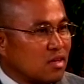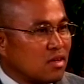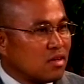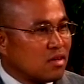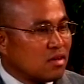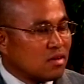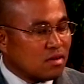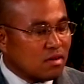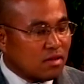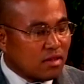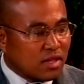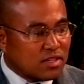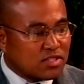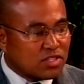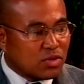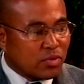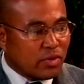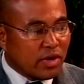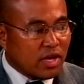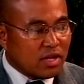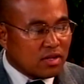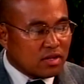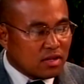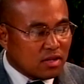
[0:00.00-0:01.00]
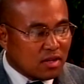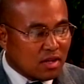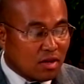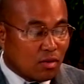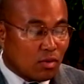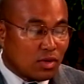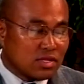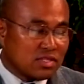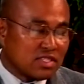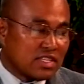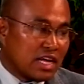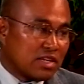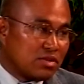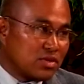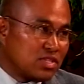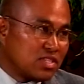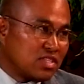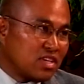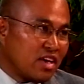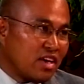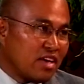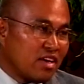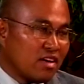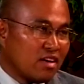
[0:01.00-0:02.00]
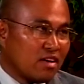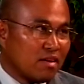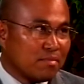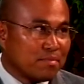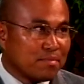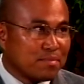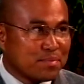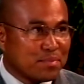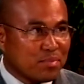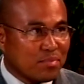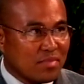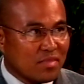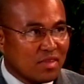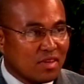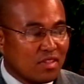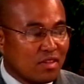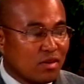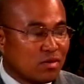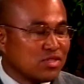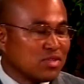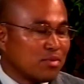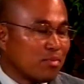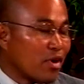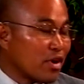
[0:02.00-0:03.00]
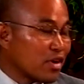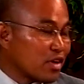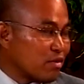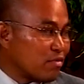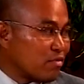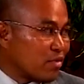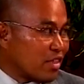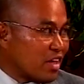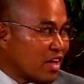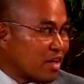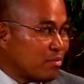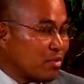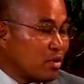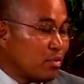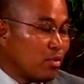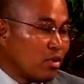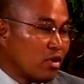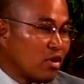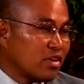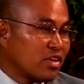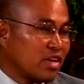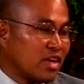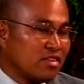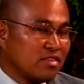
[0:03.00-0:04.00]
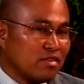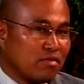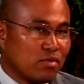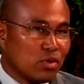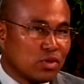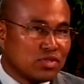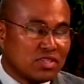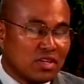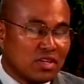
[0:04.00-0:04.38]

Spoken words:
Well, that's great. Well, sad to say, there's a market for that. People are getting divorced in